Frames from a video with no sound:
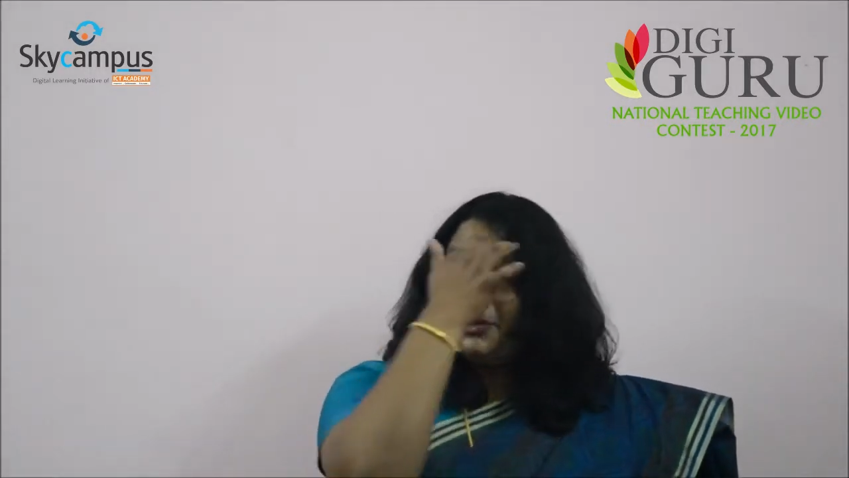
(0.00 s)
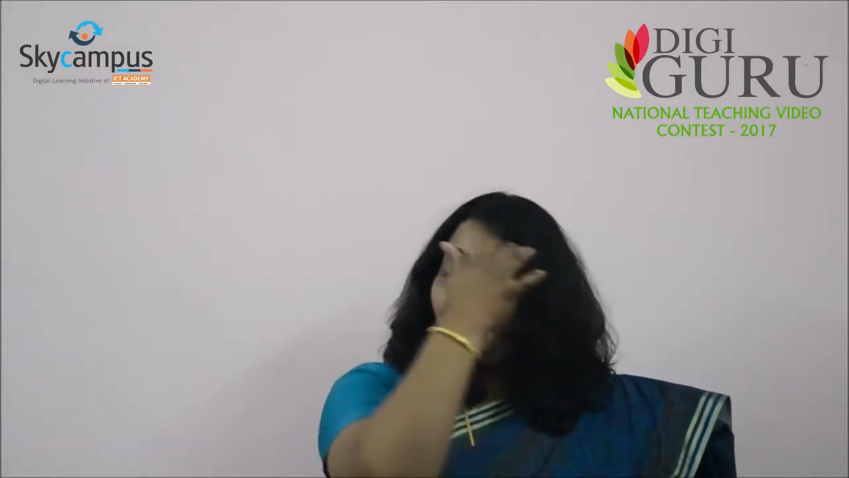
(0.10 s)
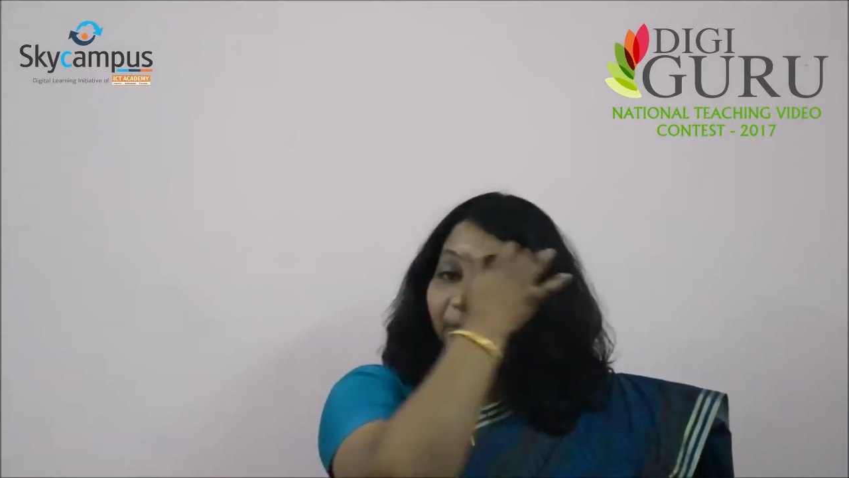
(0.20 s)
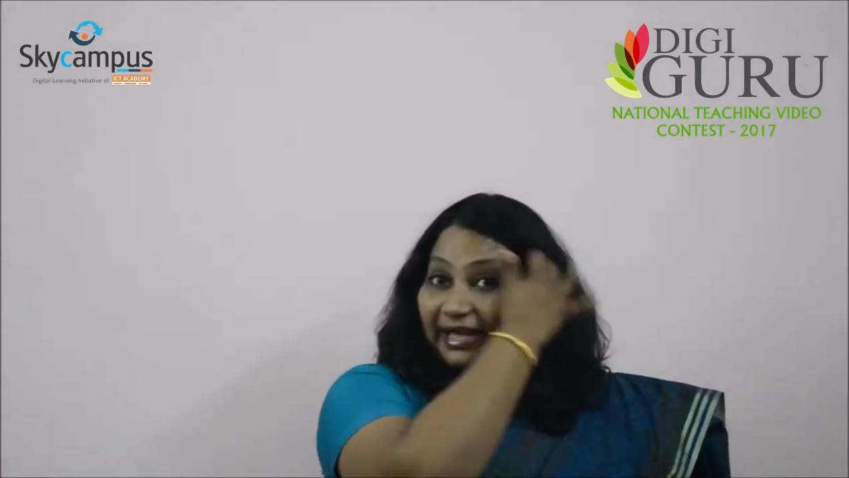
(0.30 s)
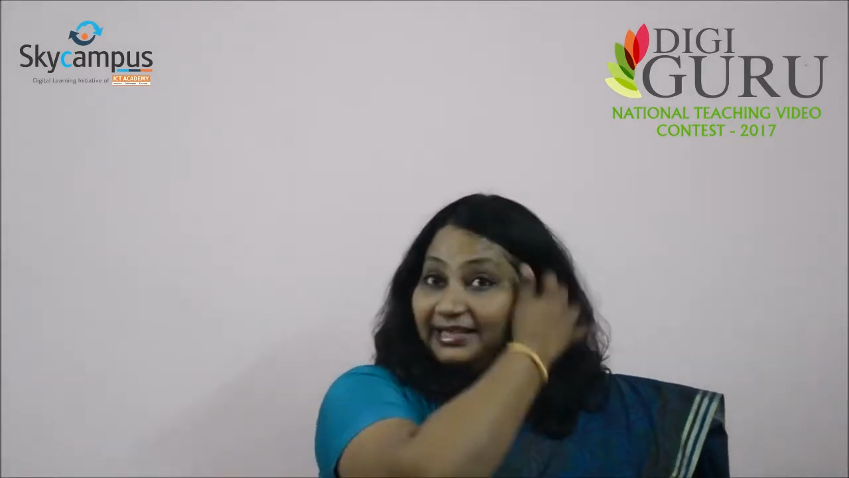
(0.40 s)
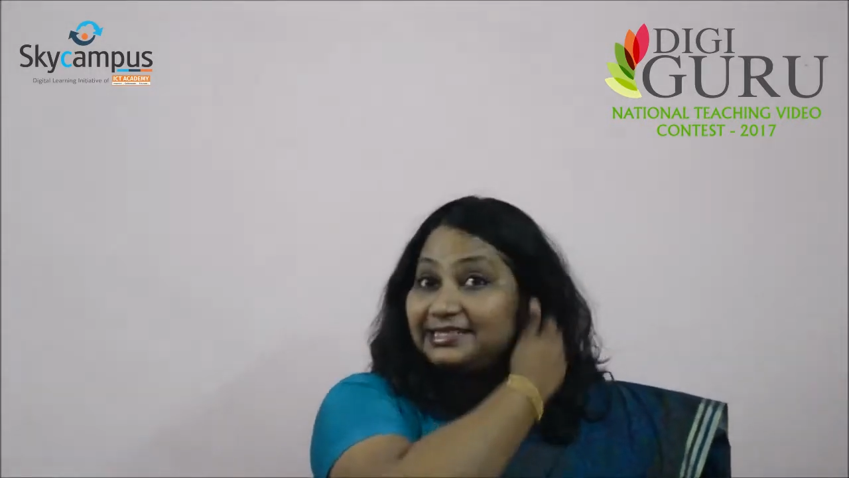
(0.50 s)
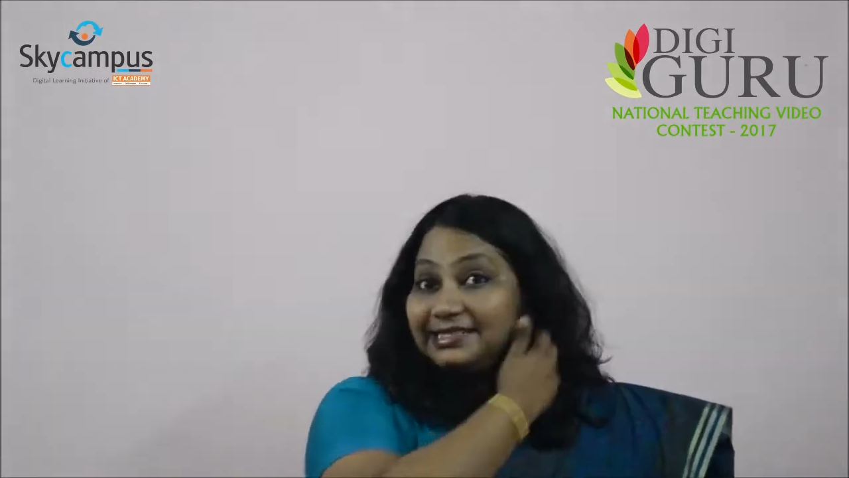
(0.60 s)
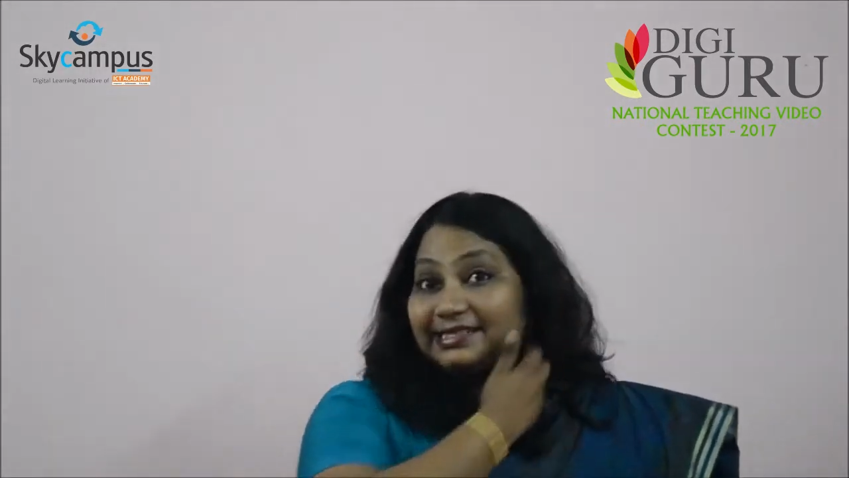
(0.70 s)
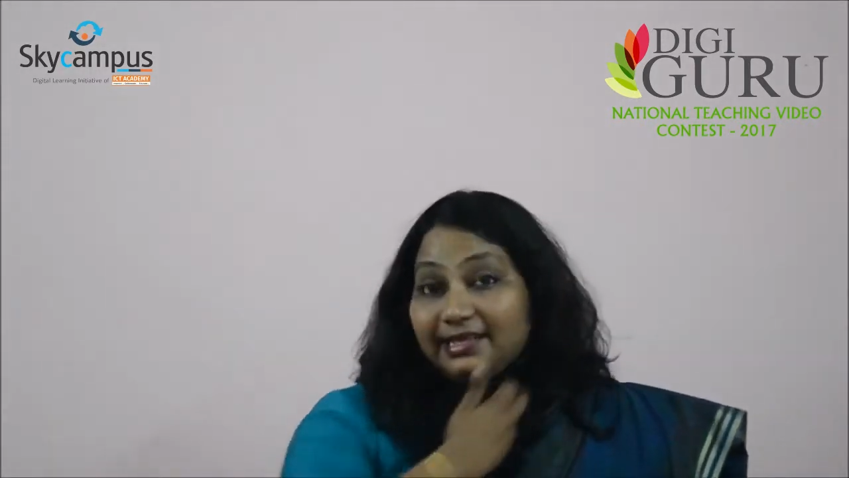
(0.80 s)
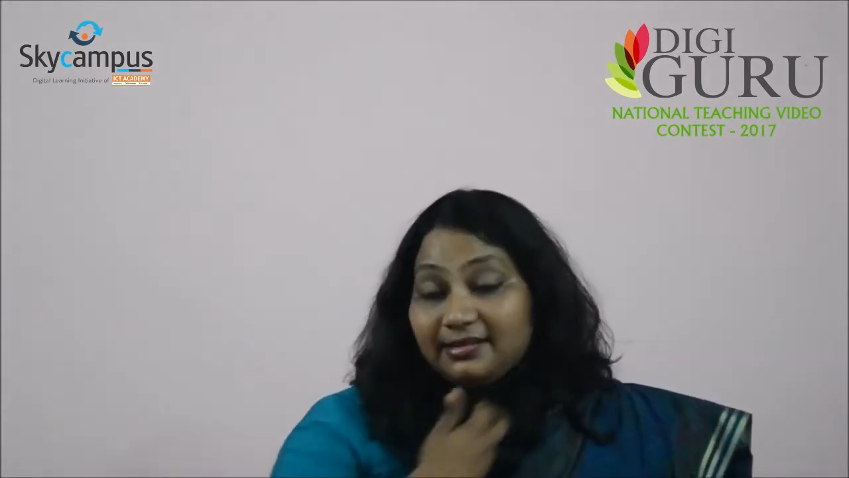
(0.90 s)
Well,
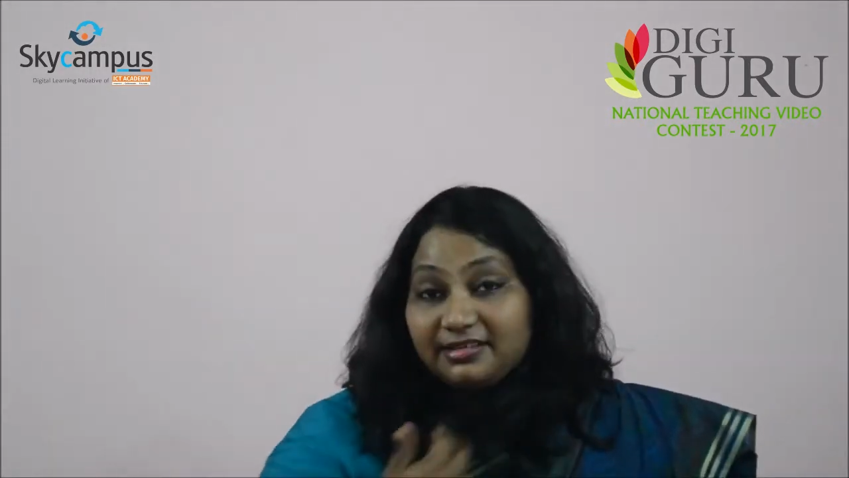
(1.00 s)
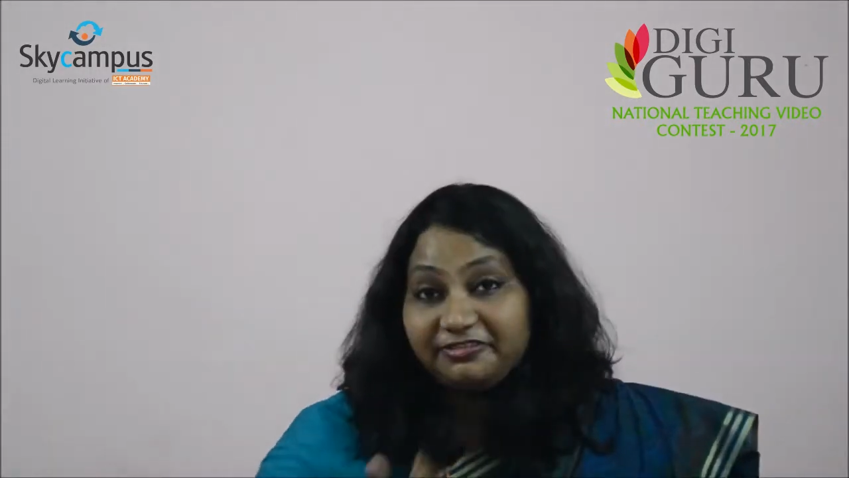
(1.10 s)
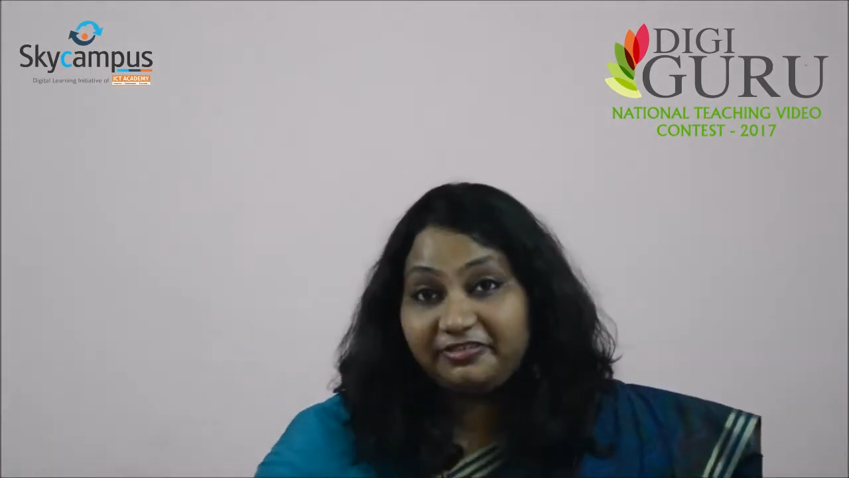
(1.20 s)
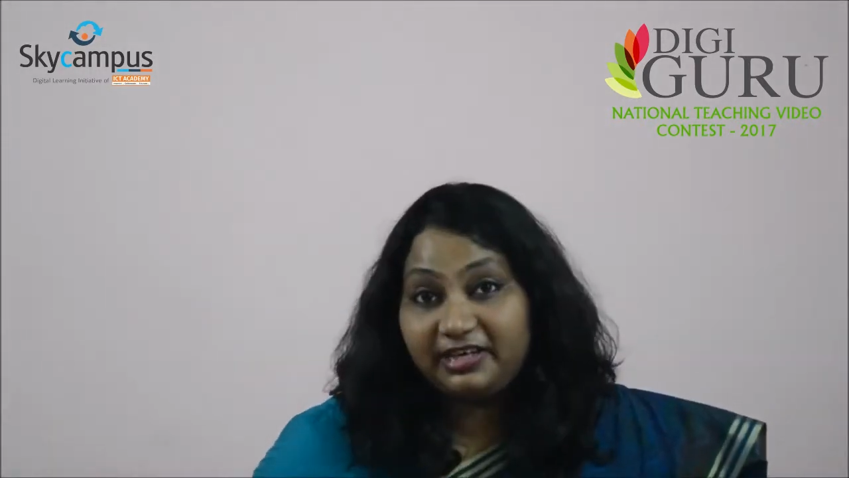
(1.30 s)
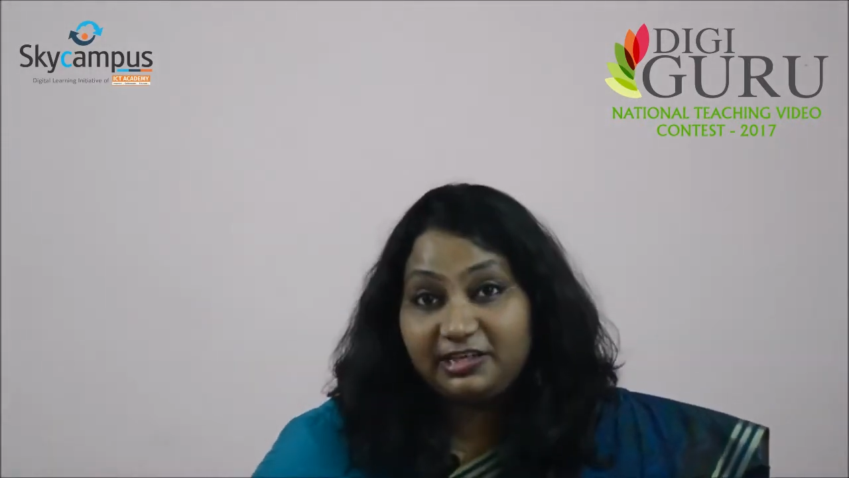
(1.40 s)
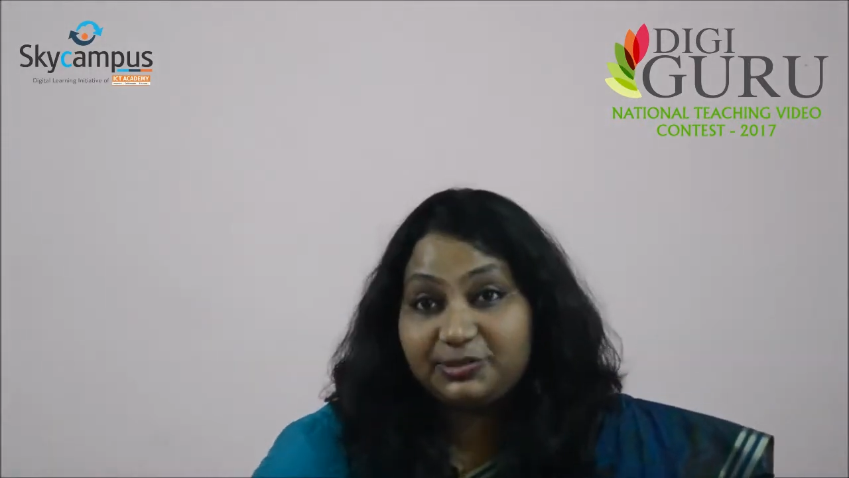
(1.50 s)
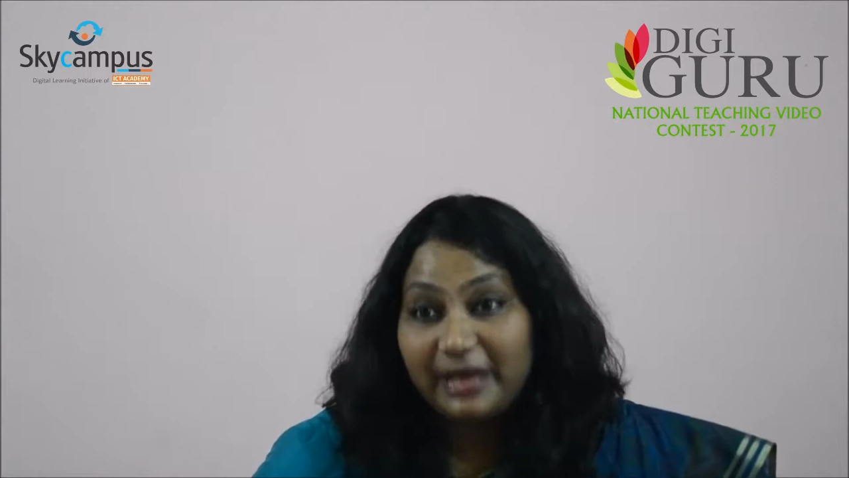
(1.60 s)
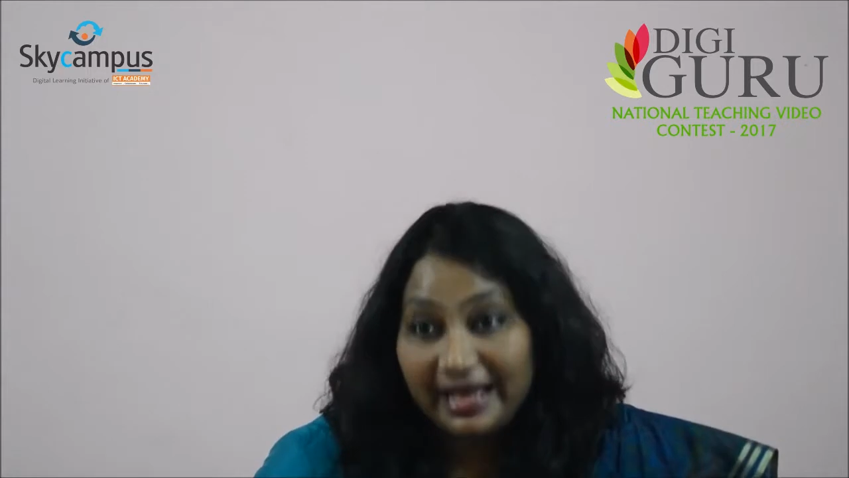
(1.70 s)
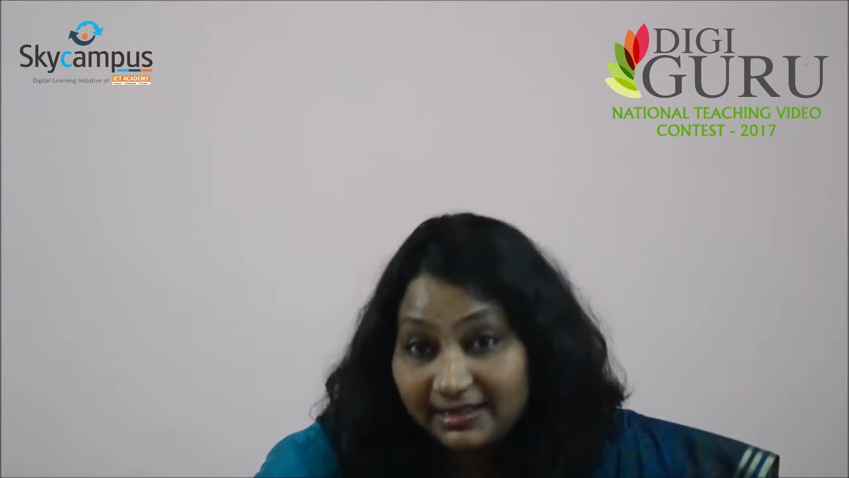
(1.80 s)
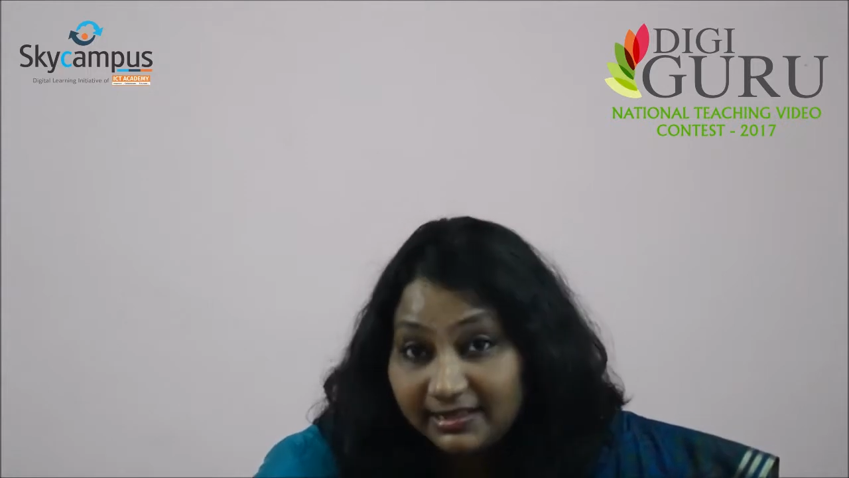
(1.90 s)
sleek referring to
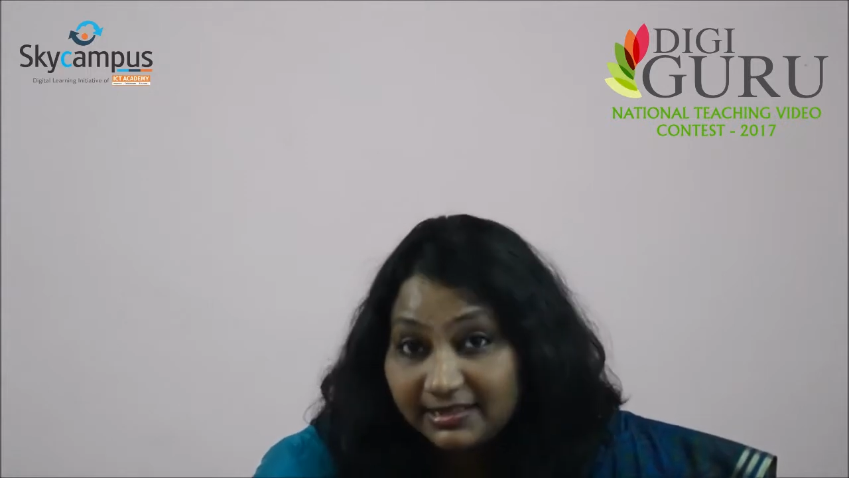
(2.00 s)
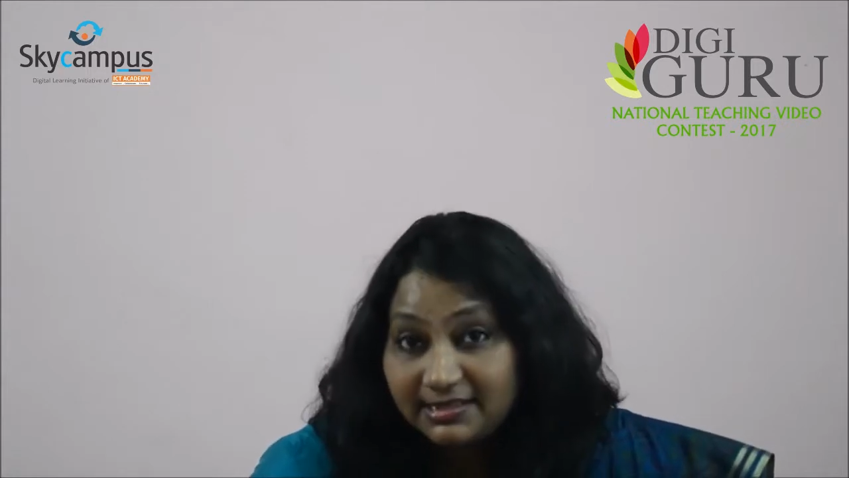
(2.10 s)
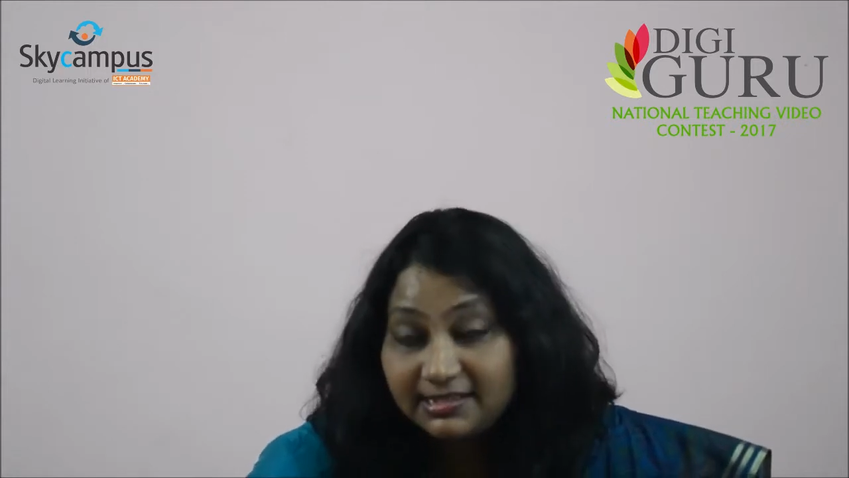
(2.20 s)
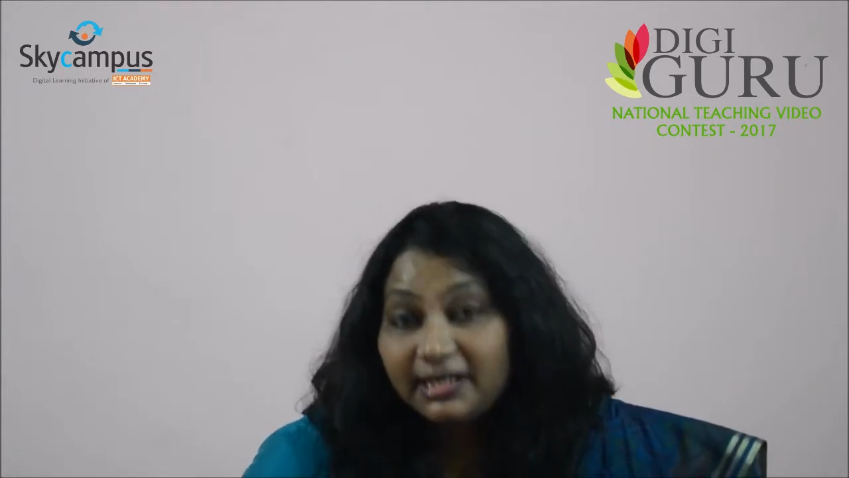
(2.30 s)
elegant,